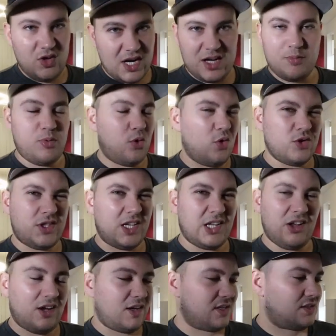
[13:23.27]
need a ported,
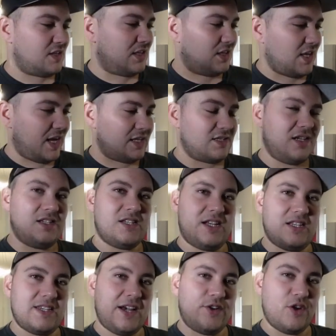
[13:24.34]
like I said. The
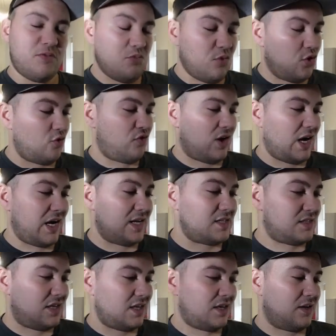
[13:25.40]
XTZ sounded more
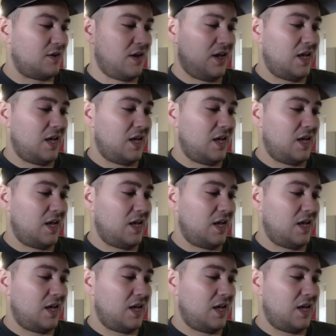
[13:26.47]
realistic.